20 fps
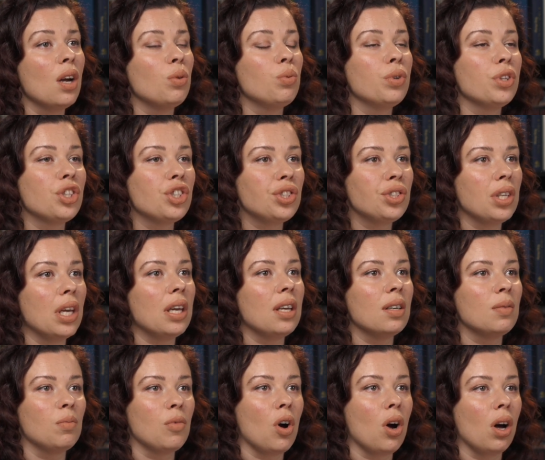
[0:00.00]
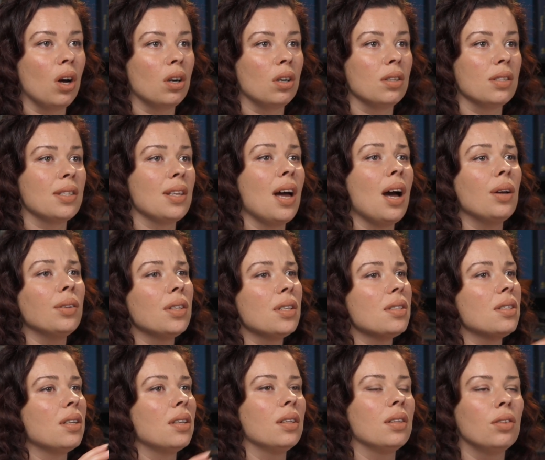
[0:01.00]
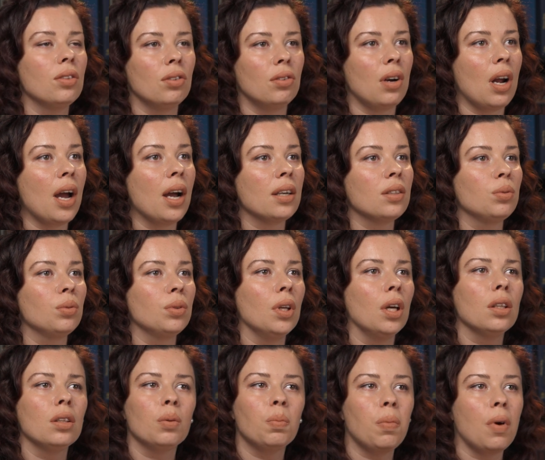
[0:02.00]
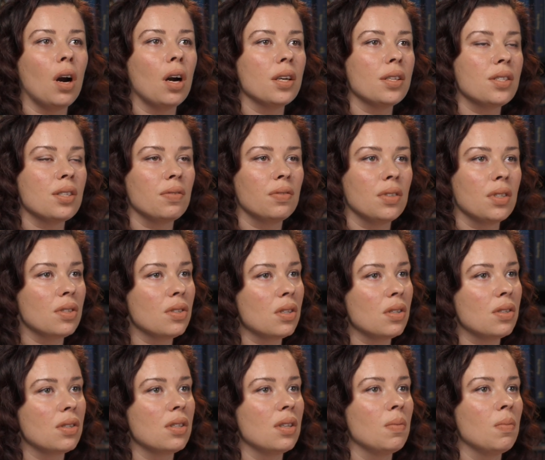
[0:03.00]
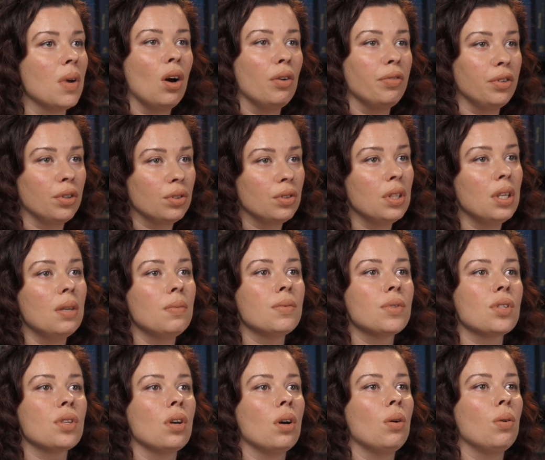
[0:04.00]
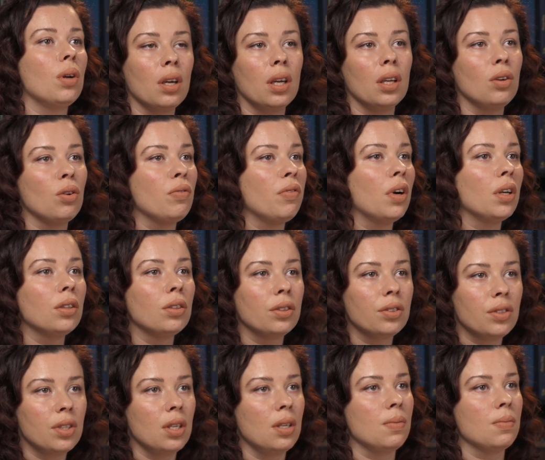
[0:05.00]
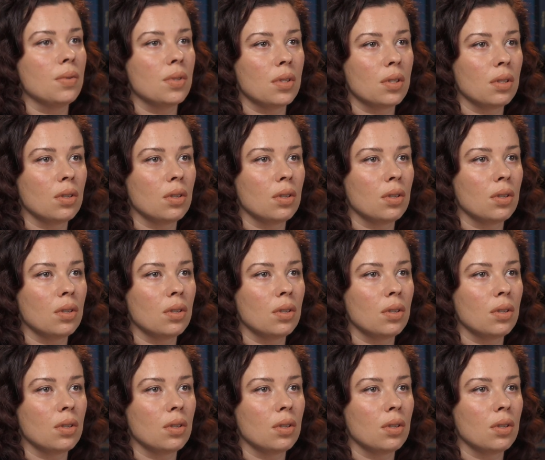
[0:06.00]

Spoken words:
which data models, how does it interact with other parts of the system, of your team's code and of other teams'